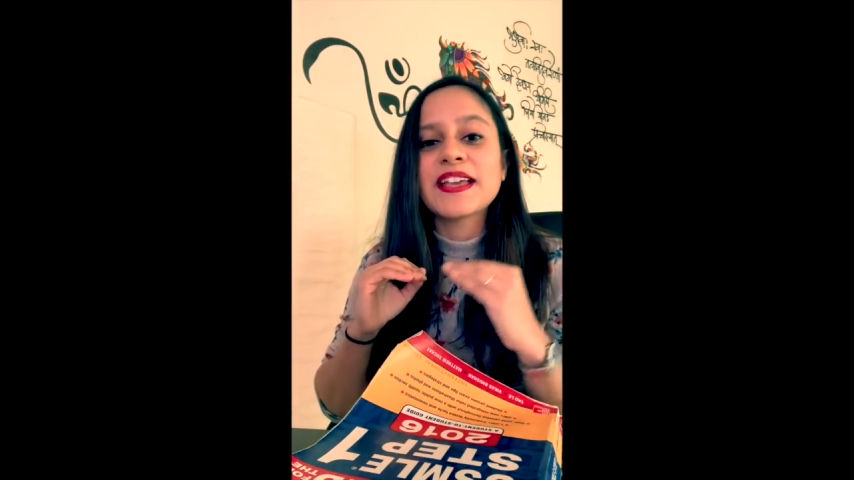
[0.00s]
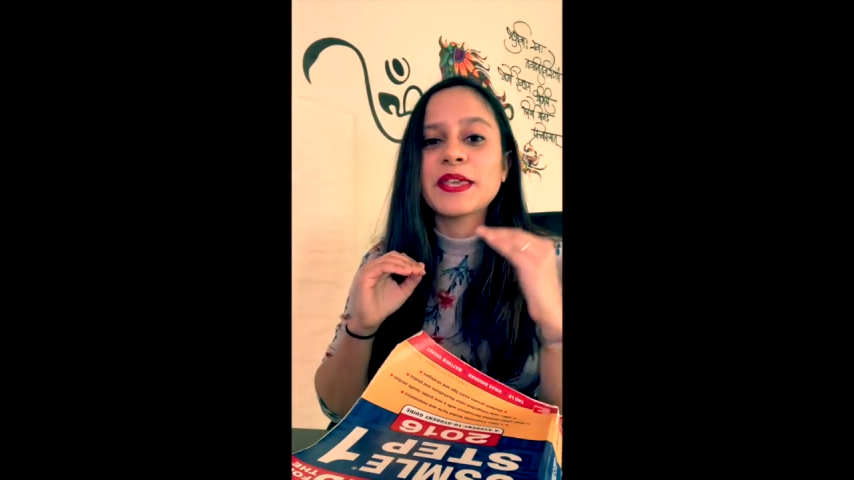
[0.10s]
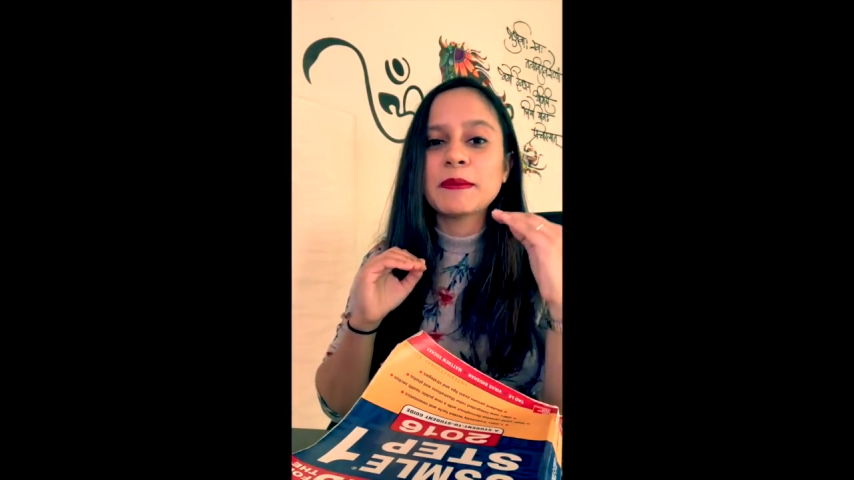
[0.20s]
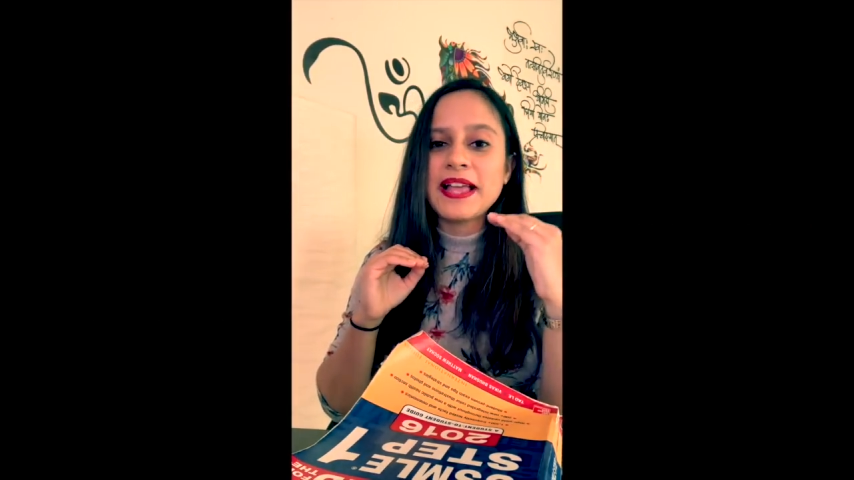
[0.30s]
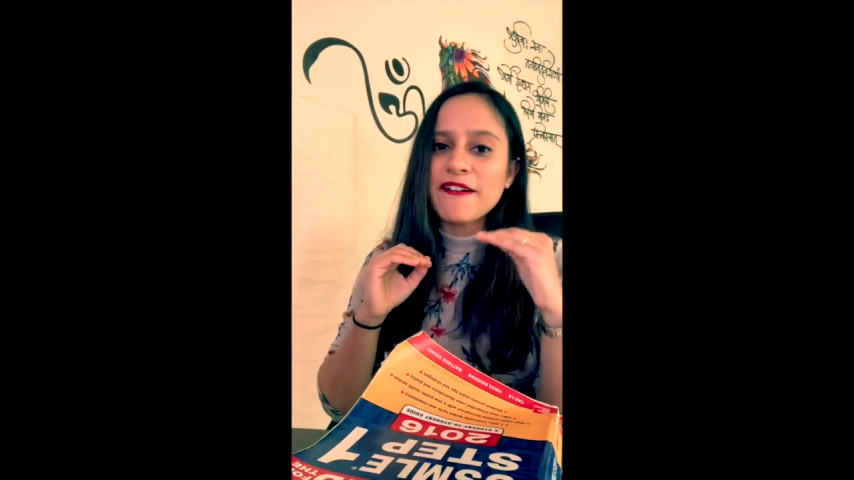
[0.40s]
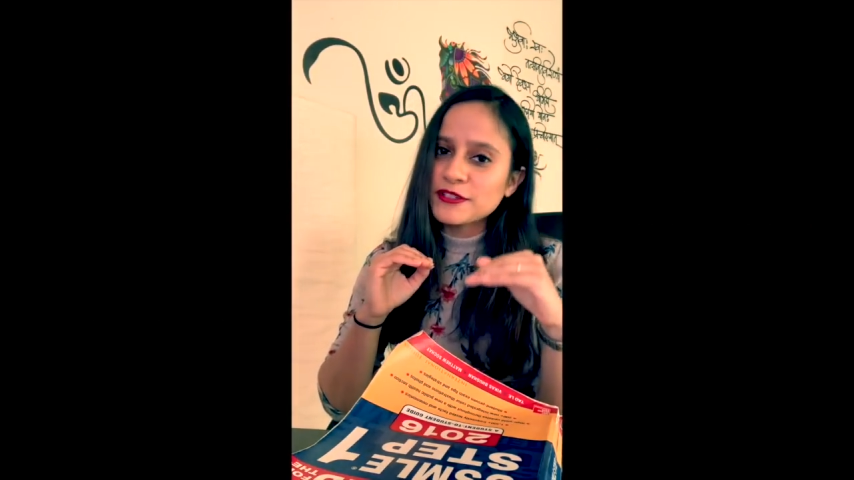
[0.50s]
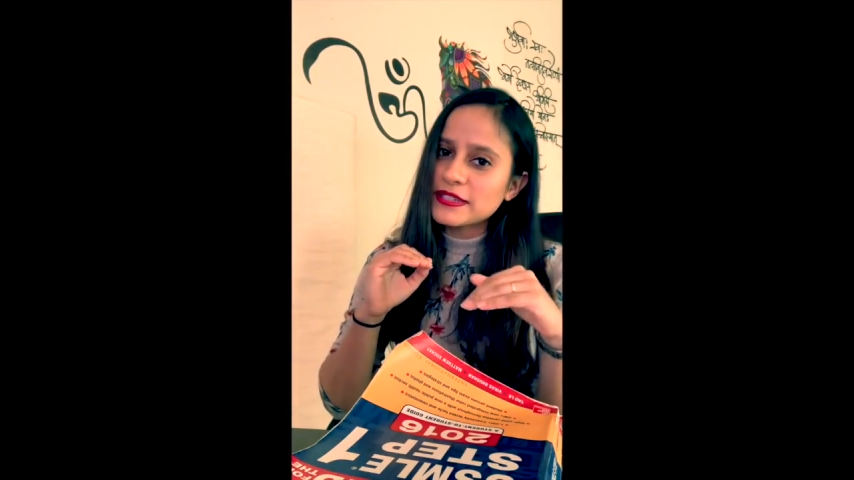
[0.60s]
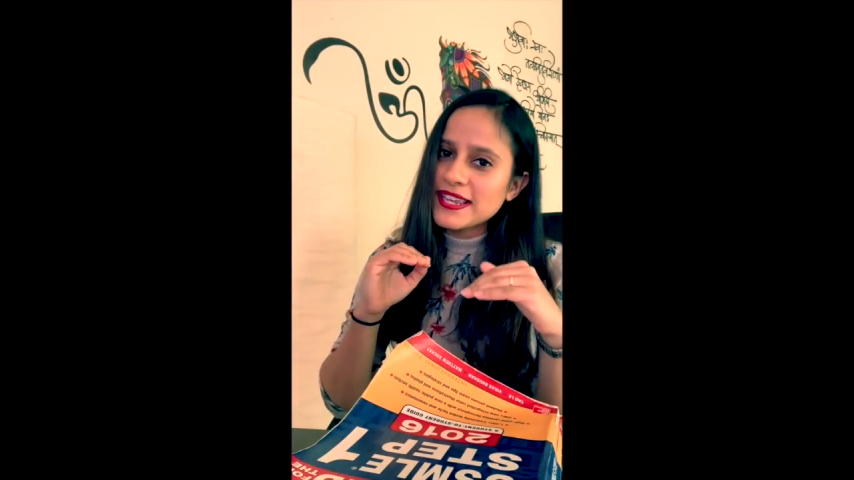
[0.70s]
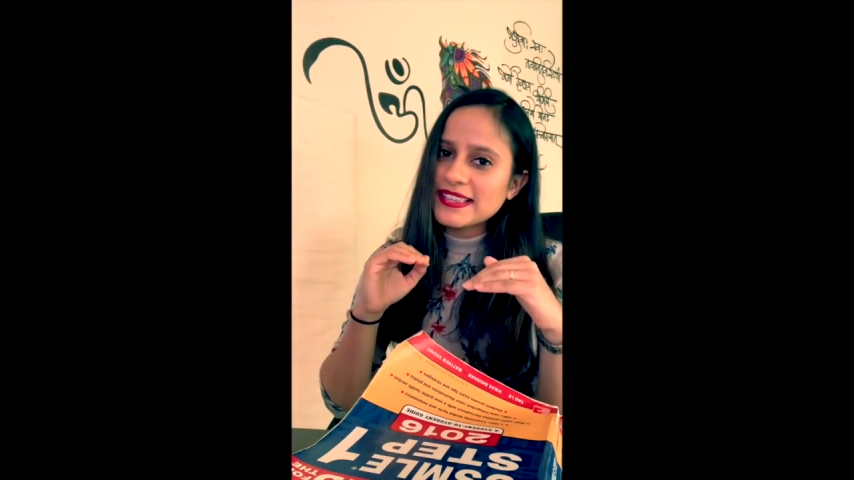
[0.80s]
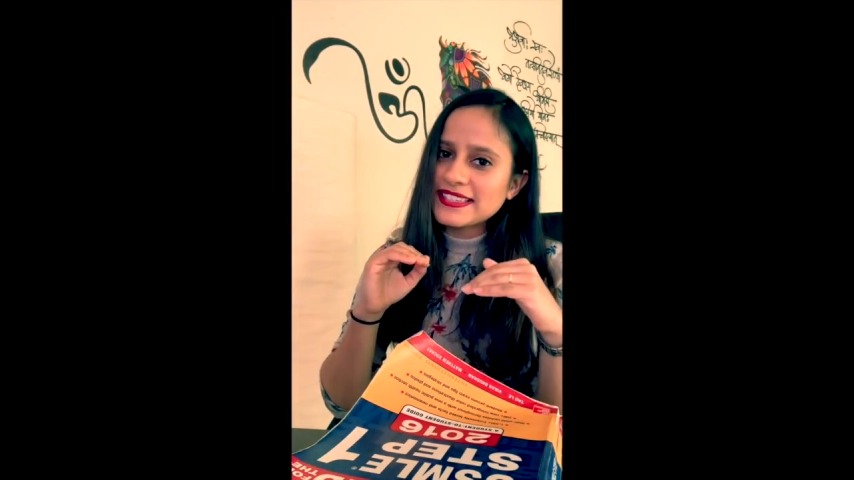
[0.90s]
You will have to
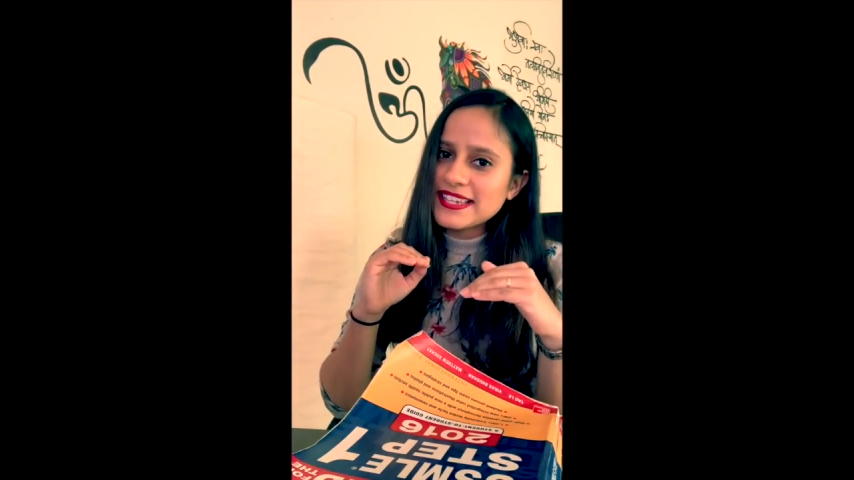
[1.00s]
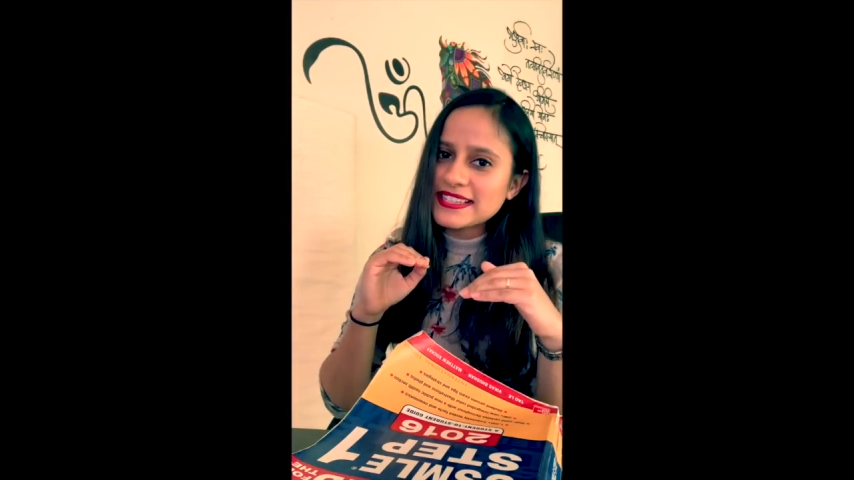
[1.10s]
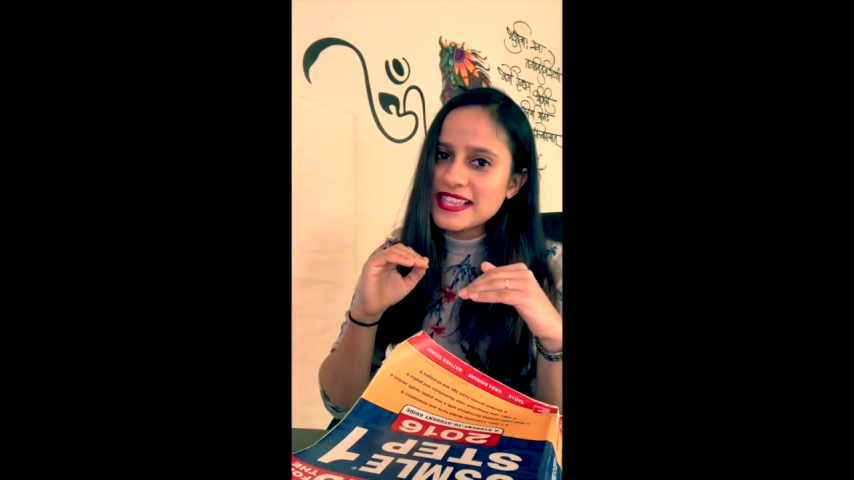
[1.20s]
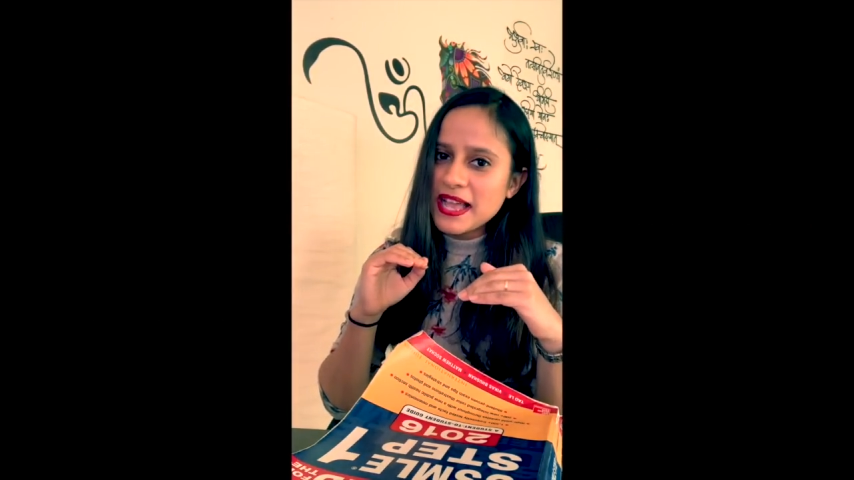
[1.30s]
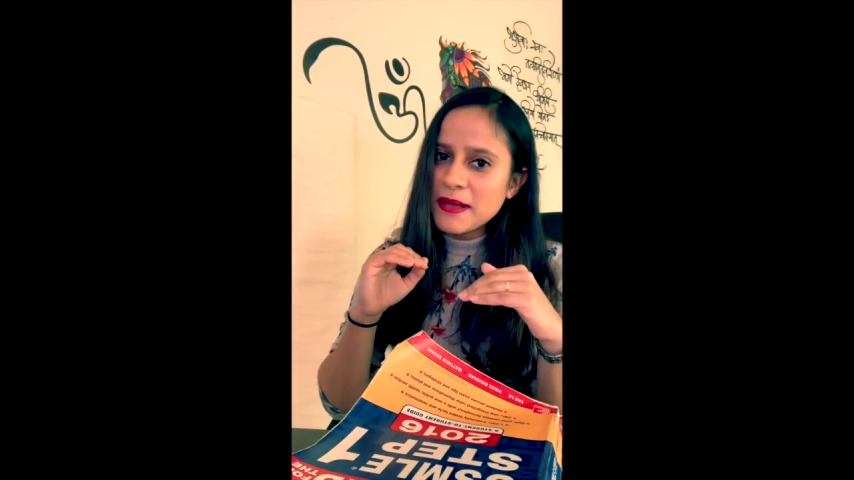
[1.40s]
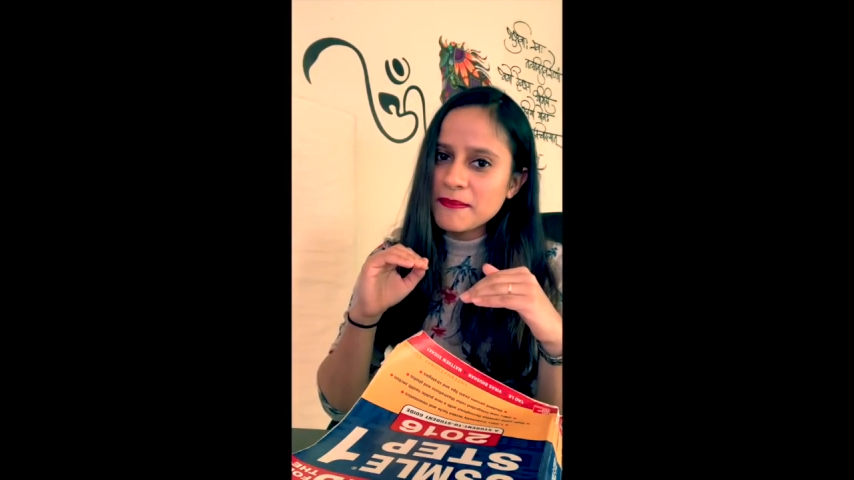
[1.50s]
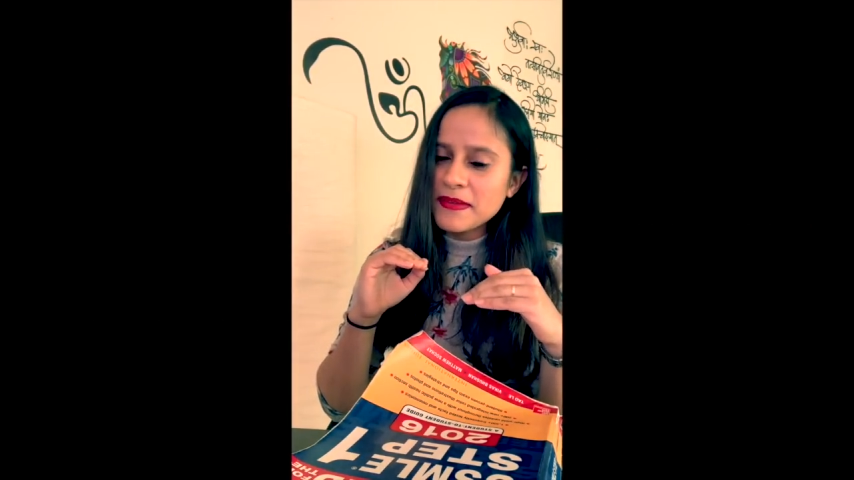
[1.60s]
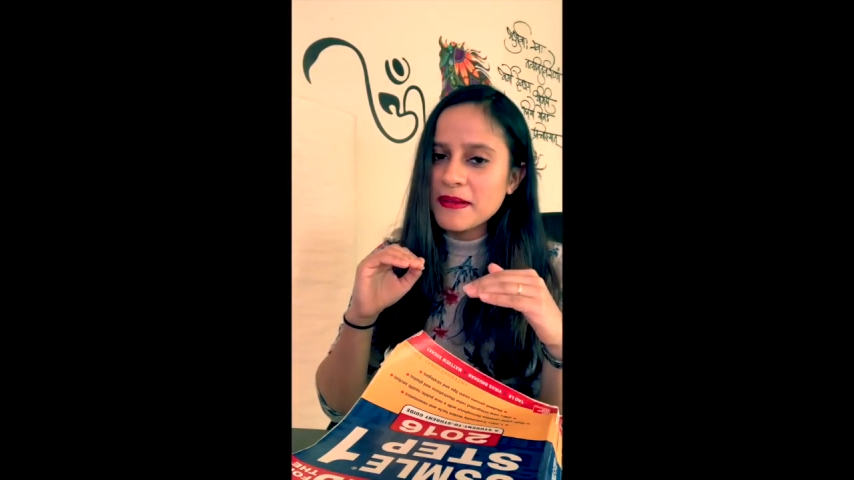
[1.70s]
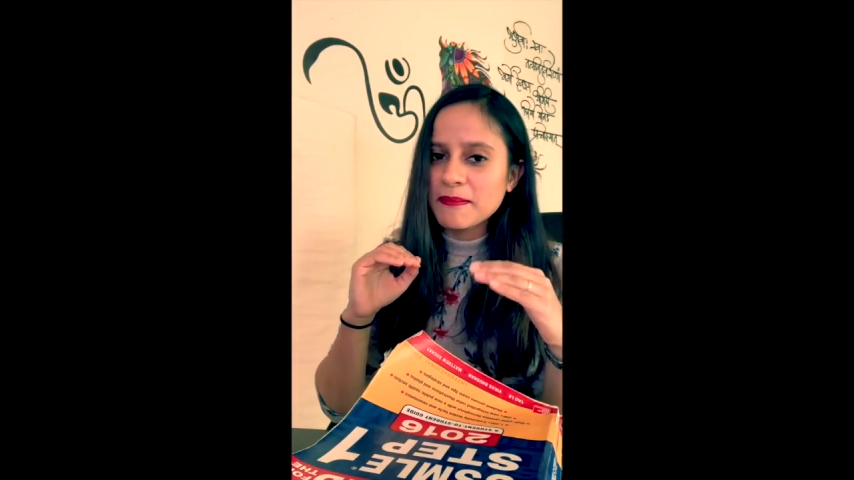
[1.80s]
take the exam,